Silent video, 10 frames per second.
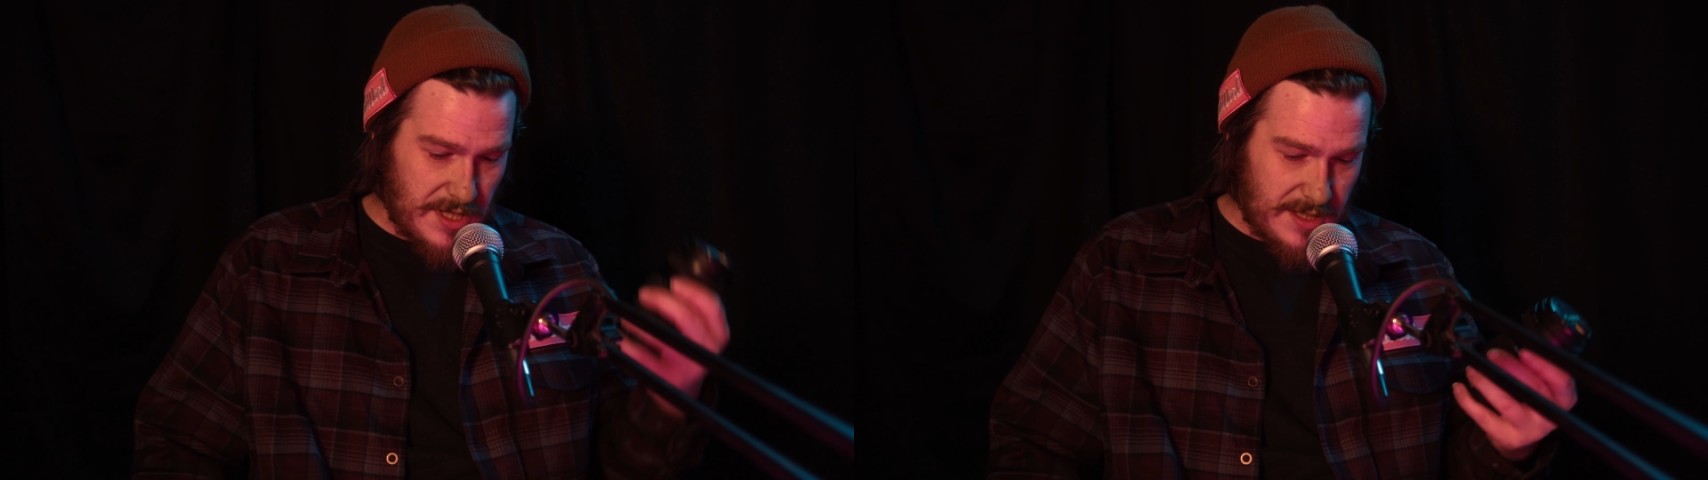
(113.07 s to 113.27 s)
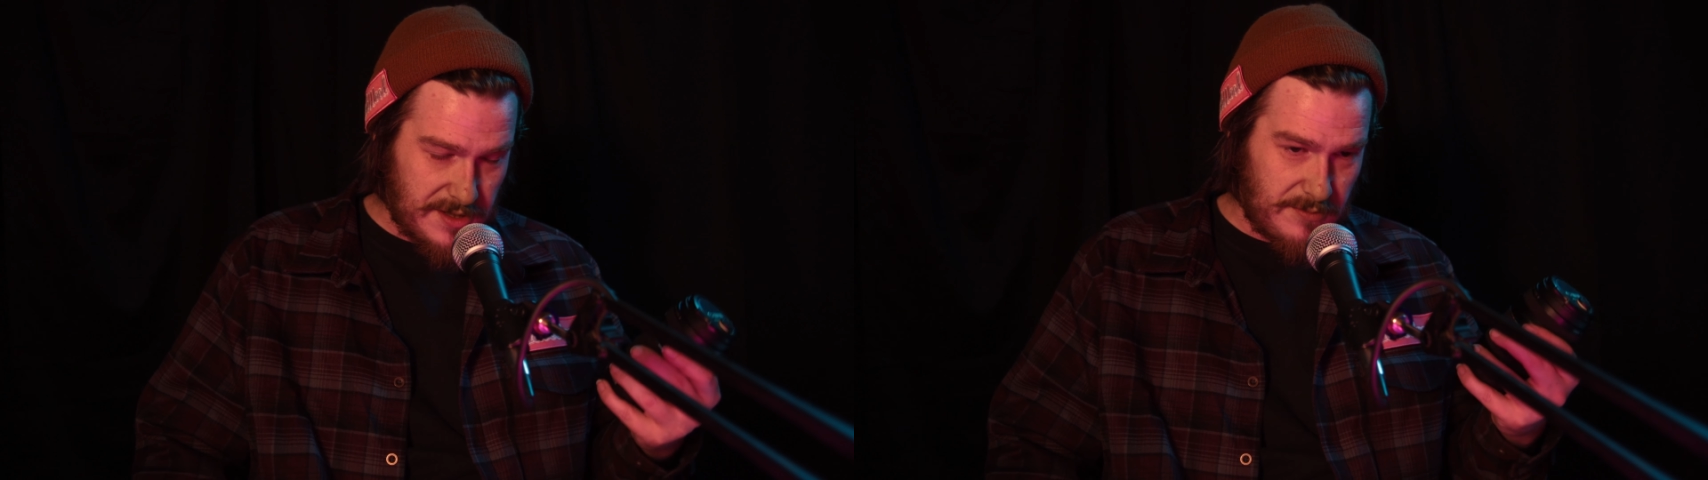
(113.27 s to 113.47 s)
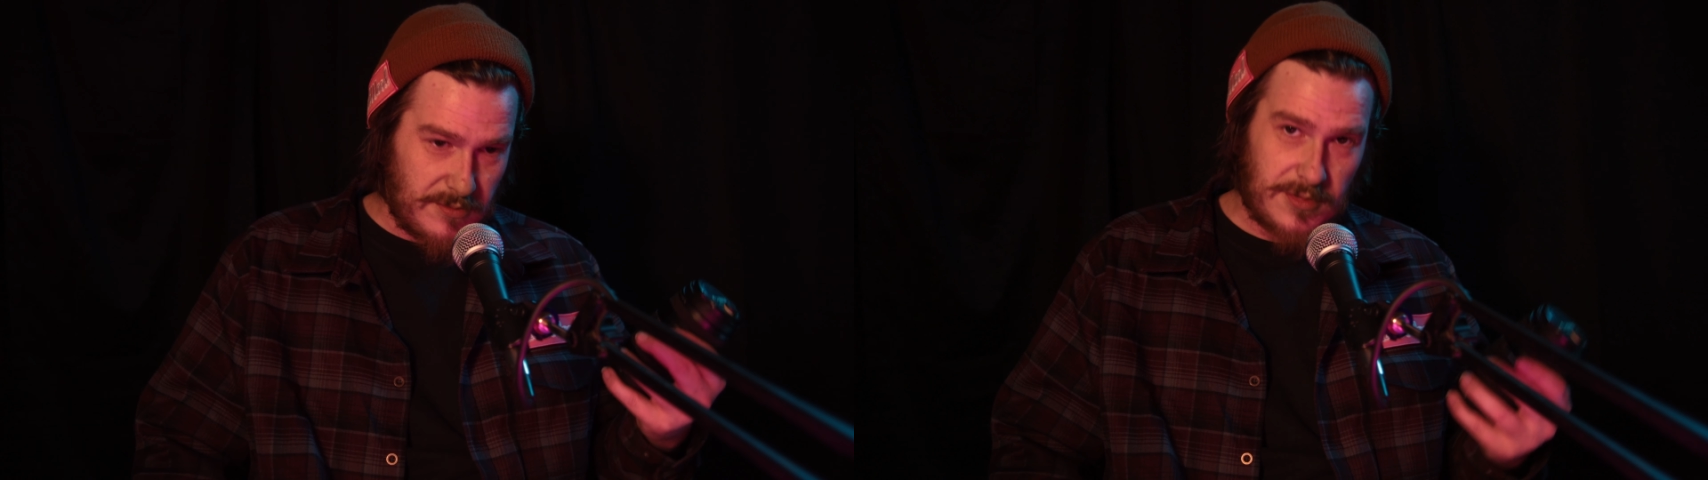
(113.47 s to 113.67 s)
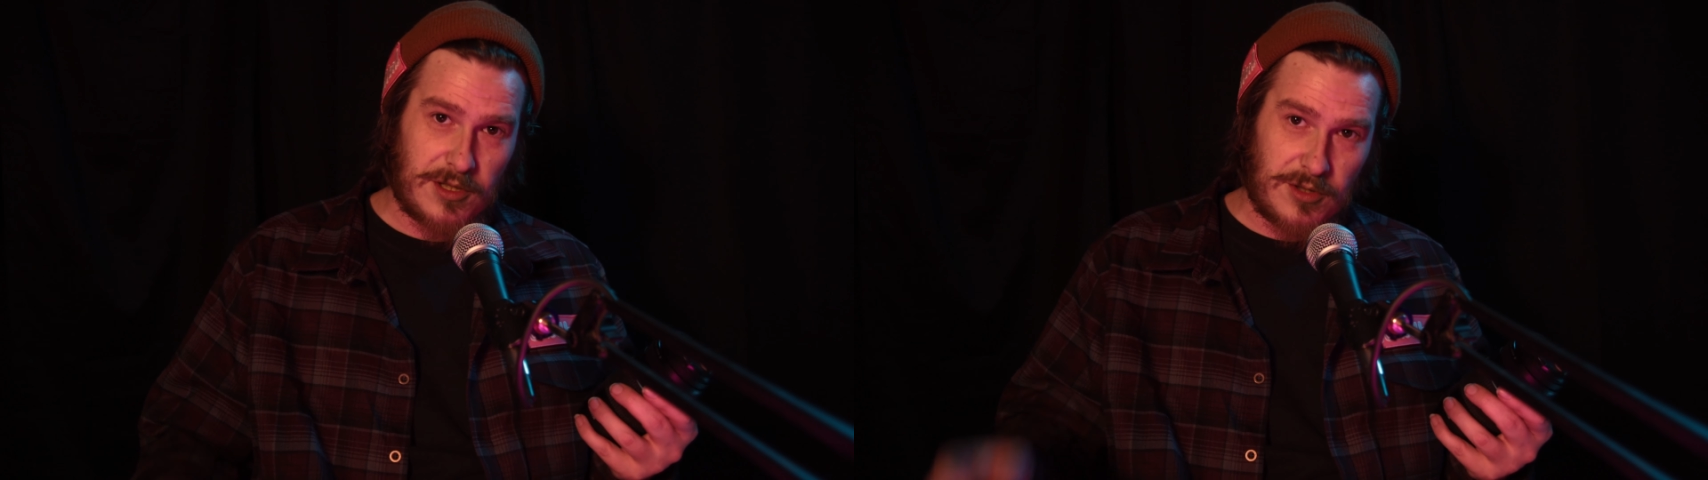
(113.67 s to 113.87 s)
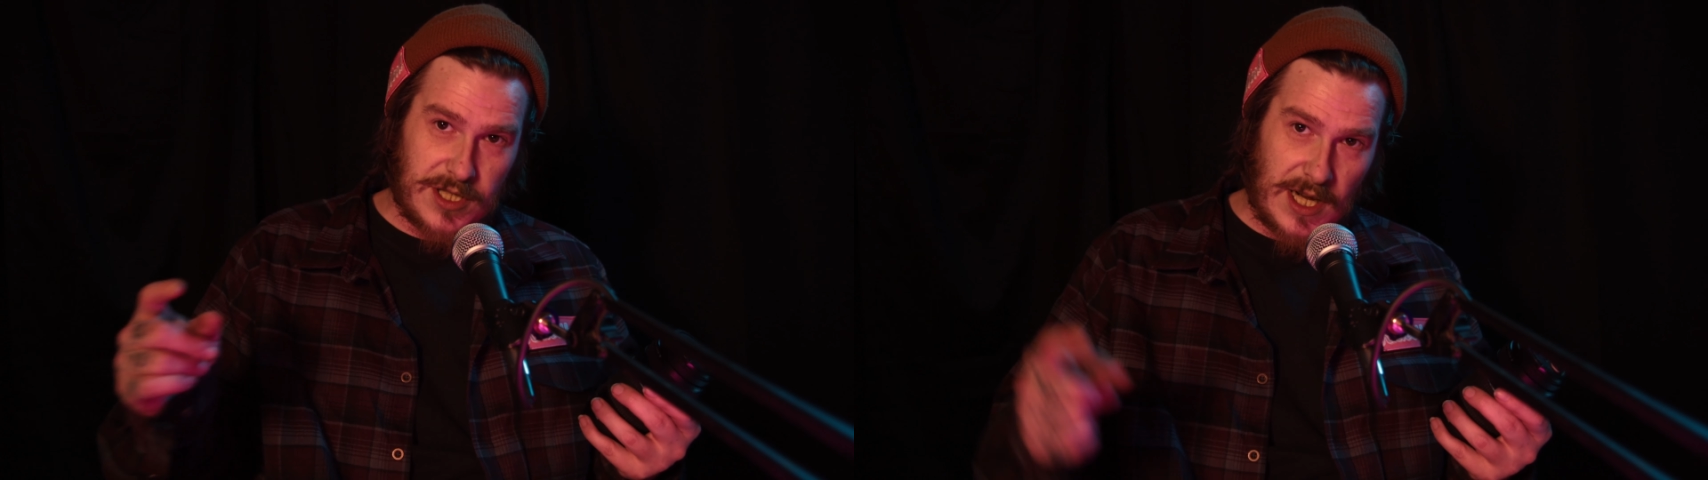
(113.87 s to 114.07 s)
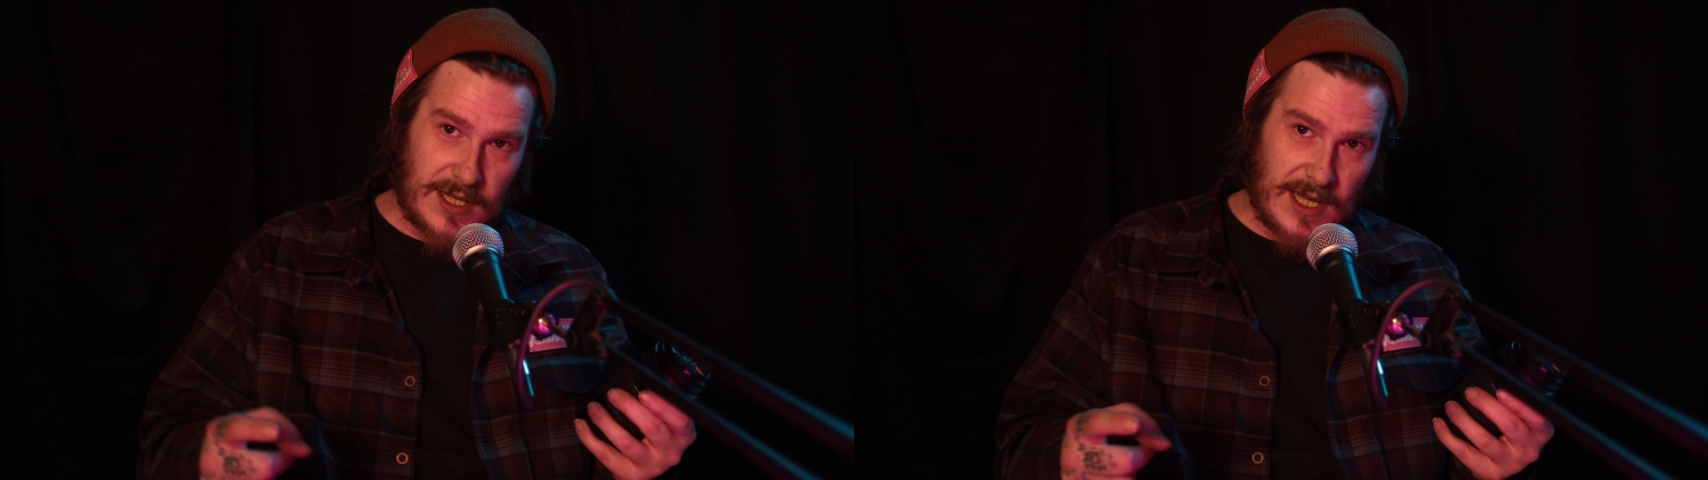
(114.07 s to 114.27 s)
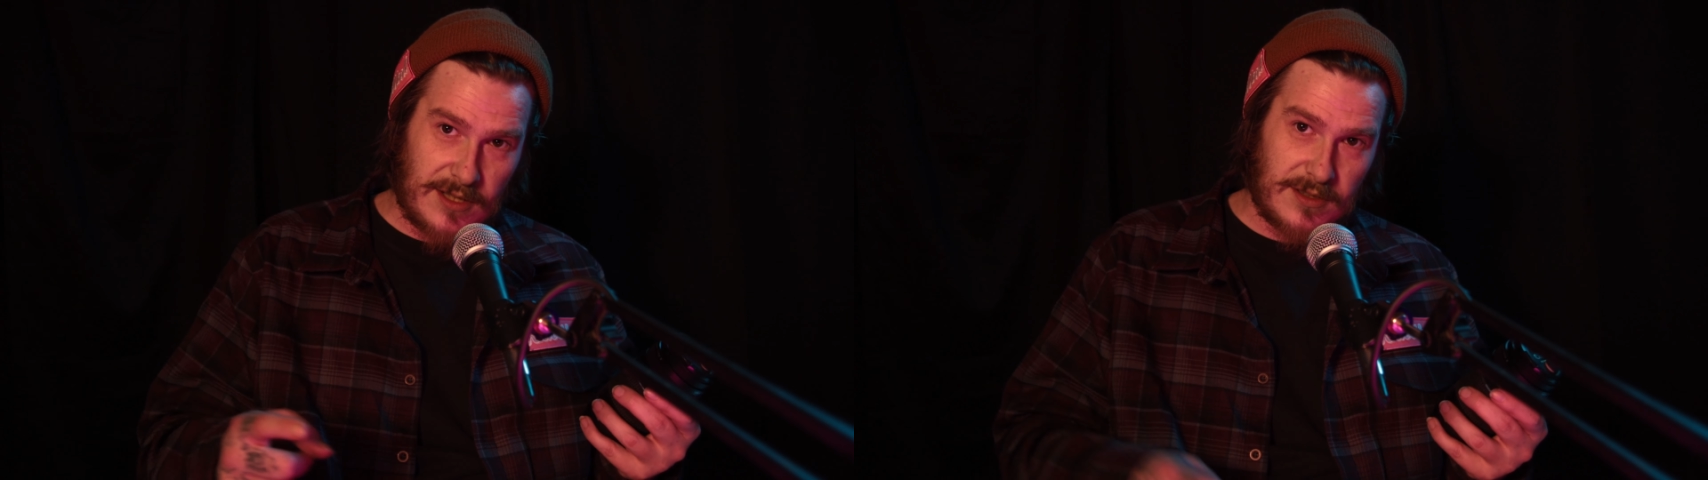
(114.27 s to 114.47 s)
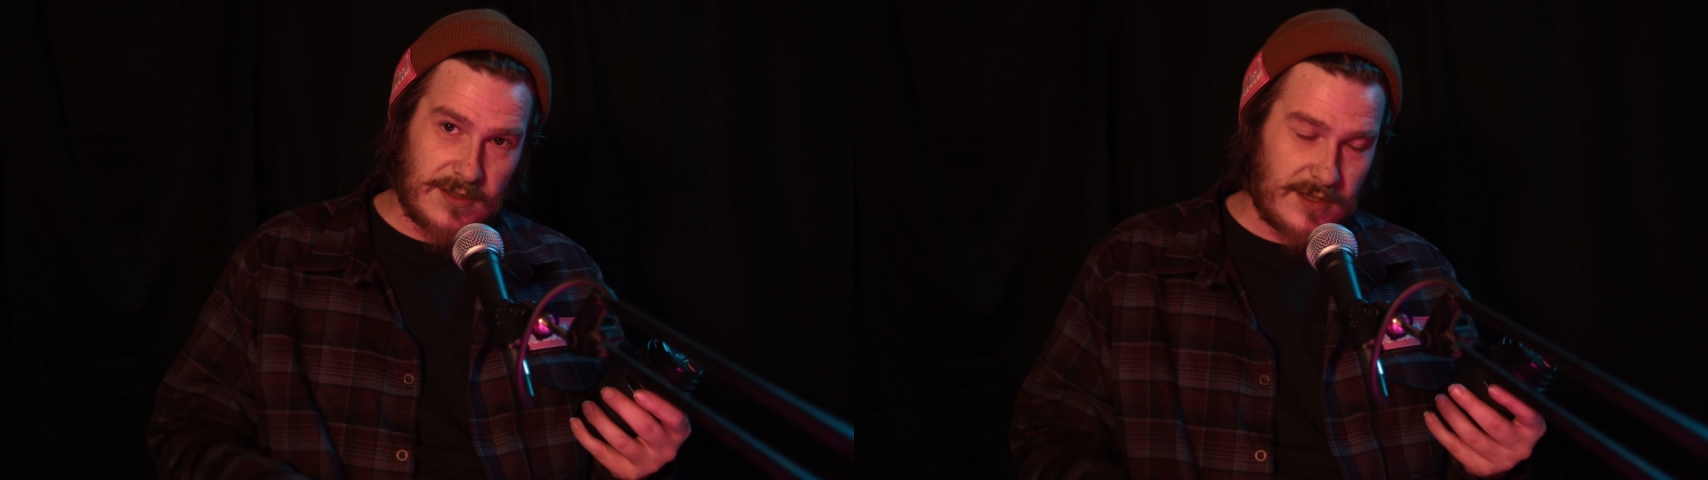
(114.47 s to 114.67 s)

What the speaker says: awesome, so shout out